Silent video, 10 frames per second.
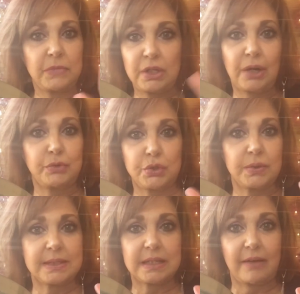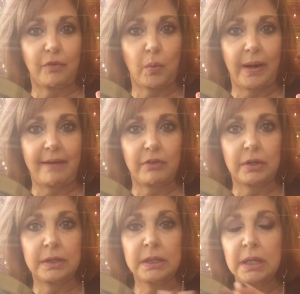you know, doing stuff or whatever.
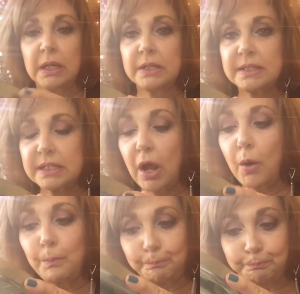So